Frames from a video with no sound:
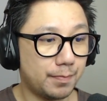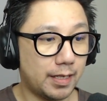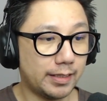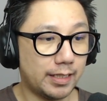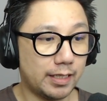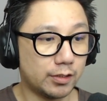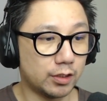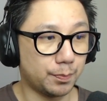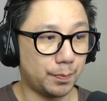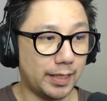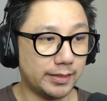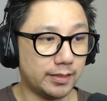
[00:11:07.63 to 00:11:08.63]
And then
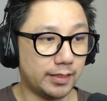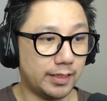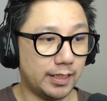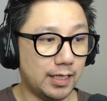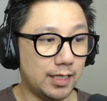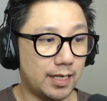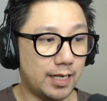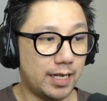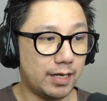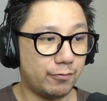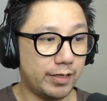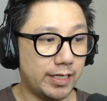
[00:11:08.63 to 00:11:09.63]
just paste it here
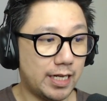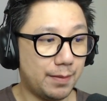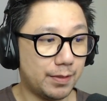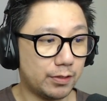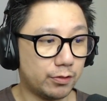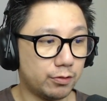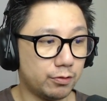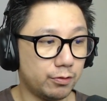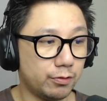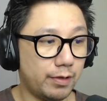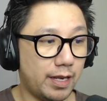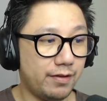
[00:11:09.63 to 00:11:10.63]
and rename it
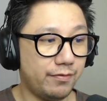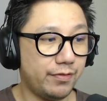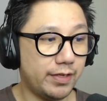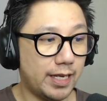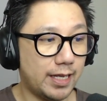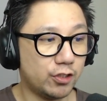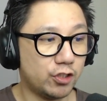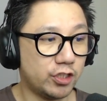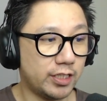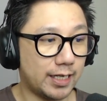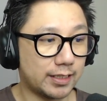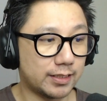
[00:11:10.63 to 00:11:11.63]
to nvngx.dll.